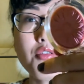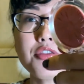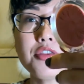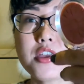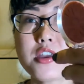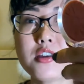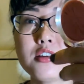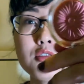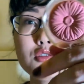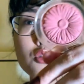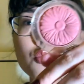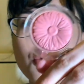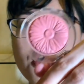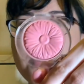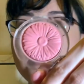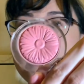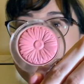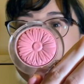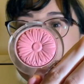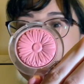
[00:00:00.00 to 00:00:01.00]
think it's
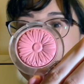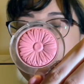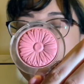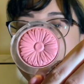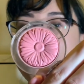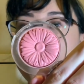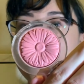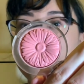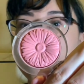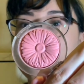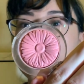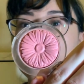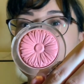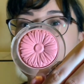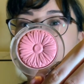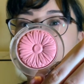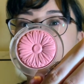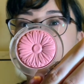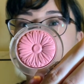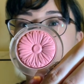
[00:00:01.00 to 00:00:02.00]
when these were first
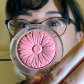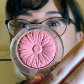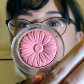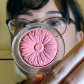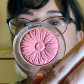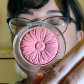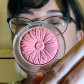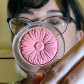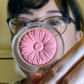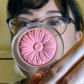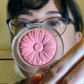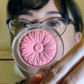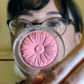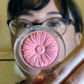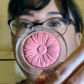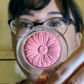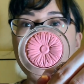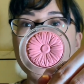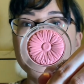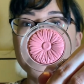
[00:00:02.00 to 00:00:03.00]
released,
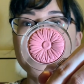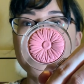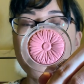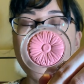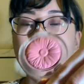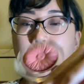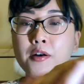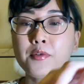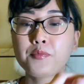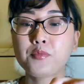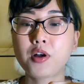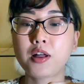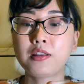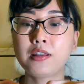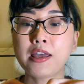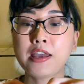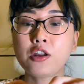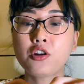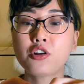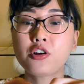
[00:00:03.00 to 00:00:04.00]
but
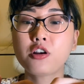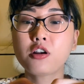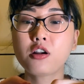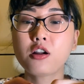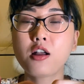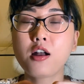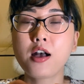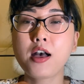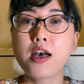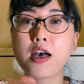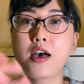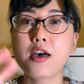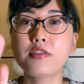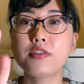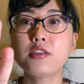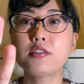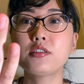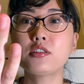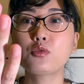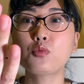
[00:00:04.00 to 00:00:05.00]
later.
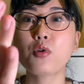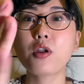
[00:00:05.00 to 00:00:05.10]
This is what